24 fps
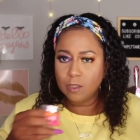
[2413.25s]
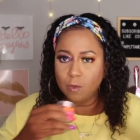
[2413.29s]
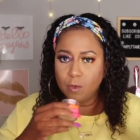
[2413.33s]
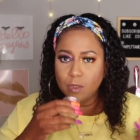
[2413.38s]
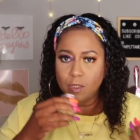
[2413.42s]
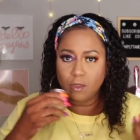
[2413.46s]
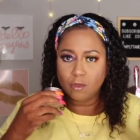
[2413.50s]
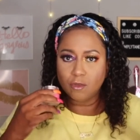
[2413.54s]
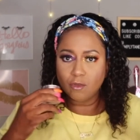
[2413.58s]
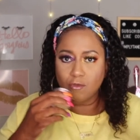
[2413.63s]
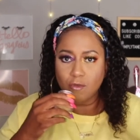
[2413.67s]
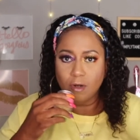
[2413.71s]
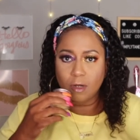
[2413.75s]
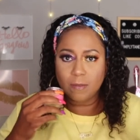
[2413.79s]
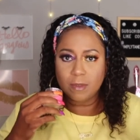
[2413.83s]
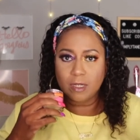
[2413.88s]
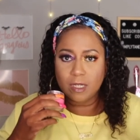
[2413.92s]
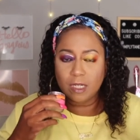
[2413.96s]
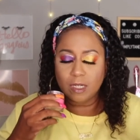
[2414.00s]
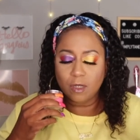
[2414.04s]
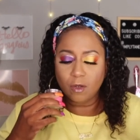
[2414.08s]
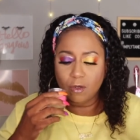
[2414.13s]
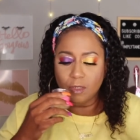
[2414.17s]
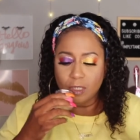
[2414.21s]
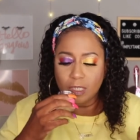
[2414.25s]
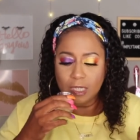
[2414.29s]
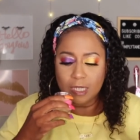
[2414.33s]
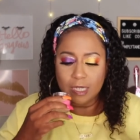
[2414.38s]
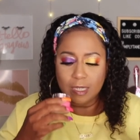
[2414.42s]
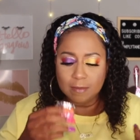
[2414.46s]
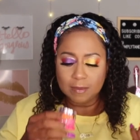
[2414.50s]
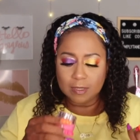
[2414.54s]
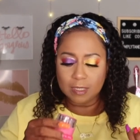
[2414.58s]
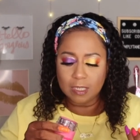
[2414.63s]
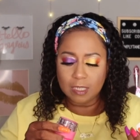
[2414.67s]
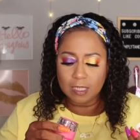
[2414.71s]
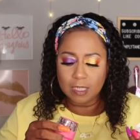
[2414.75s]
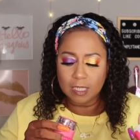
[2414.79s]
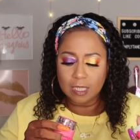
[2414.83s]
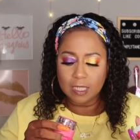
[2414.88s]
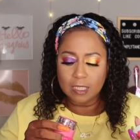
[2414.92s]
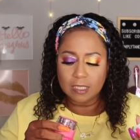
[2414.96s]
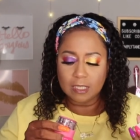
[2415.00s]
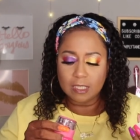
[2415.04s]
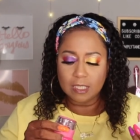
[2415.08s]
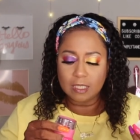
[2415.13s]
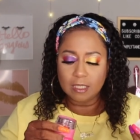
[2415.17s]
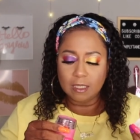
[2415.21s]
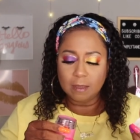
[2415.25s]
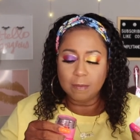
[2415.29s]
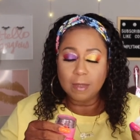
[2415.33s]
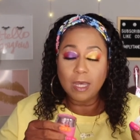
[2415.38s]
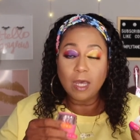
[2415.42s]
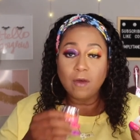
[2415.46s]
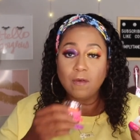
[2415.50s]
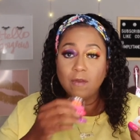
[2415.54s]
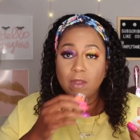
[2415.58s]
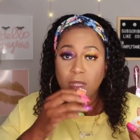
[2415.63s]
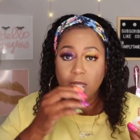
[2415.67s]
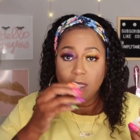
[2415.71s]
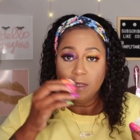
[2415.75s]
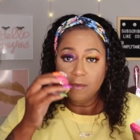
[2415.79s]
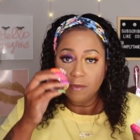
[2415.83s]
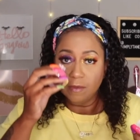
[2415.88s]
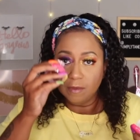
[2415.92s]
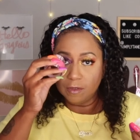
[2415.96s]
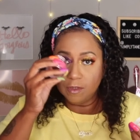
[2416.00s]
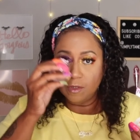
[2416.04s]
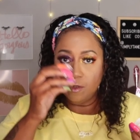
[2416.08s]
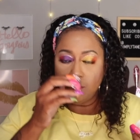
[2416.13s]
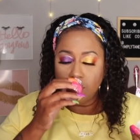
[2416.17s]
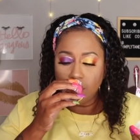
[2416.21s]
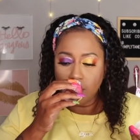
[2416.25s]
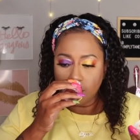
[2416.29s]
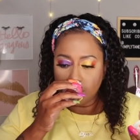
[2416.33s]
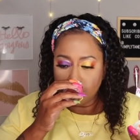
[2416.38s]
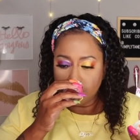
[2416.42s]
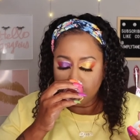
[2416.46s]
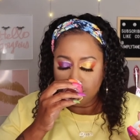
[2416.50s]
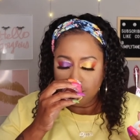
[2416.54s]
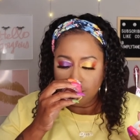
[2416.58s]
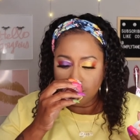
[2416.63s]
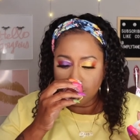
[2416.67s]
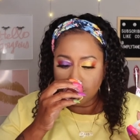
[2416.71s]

So when you're scrubbing on your lips and it gets in your mouth, you'll know.